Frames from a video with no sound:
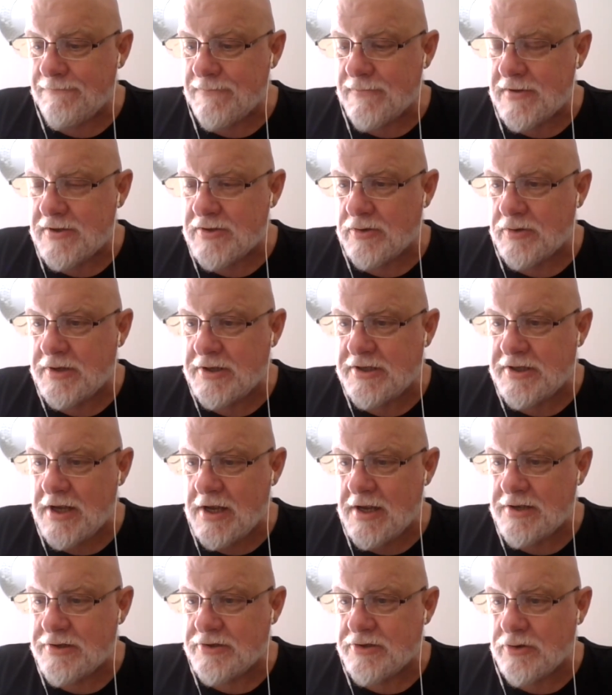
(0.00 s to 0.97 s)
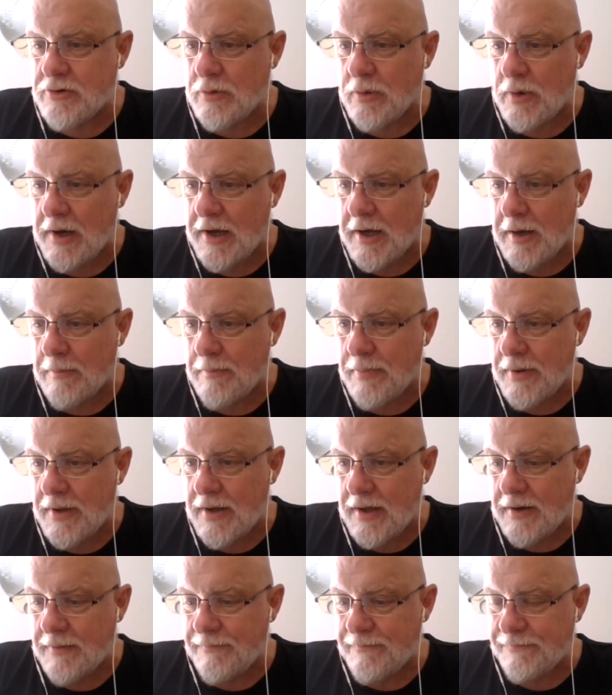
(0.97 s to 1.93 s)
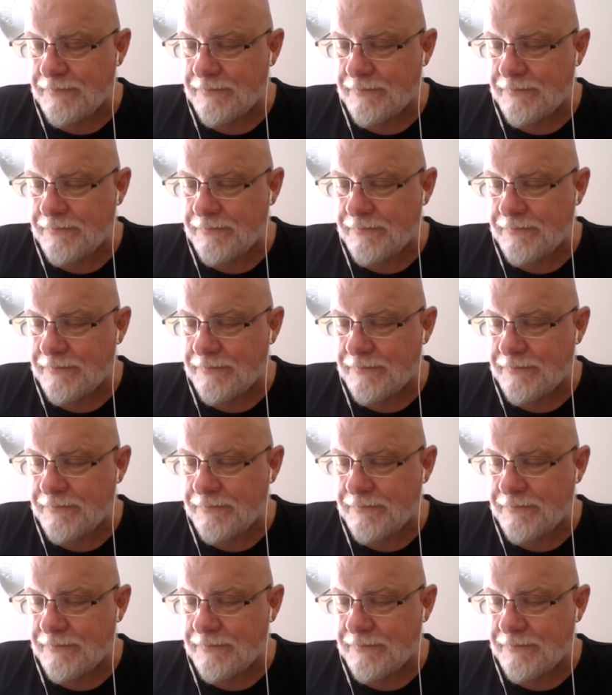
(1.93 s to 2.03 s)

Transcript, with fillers: So he changed quite a bit.